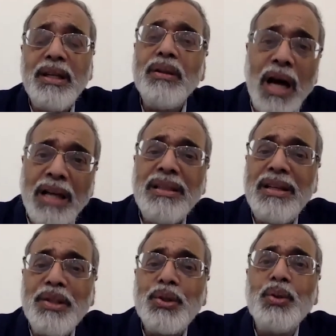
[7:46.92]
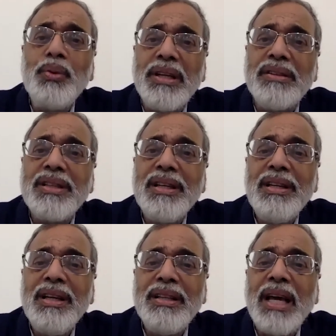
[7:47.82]
you know, the other issue is
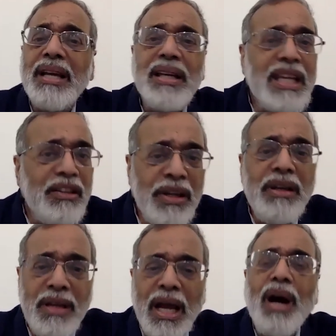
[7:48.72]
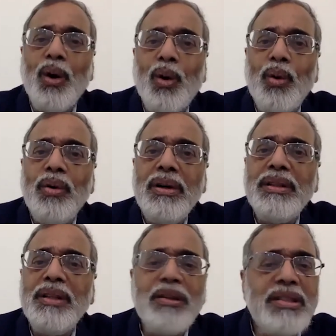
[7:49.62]
that even now,
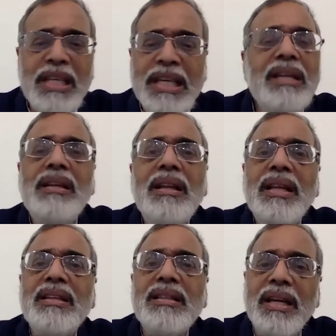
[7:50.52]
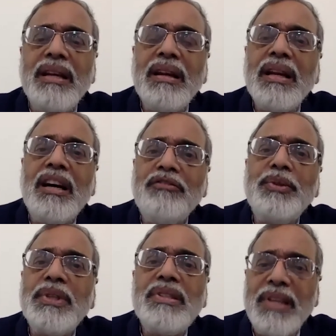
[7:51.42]
the signal that the central
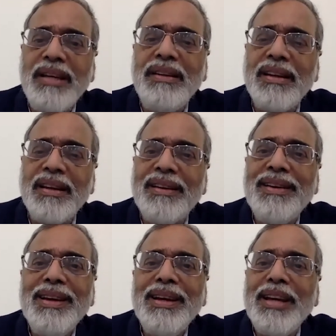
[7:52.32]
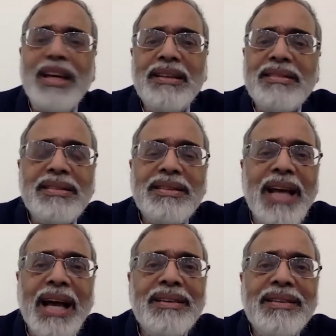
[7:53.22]
government is sending is
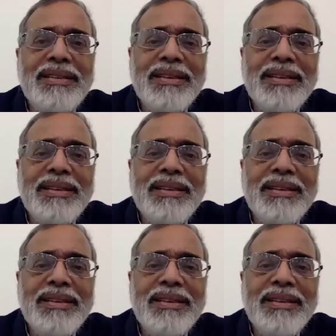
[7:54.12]
that,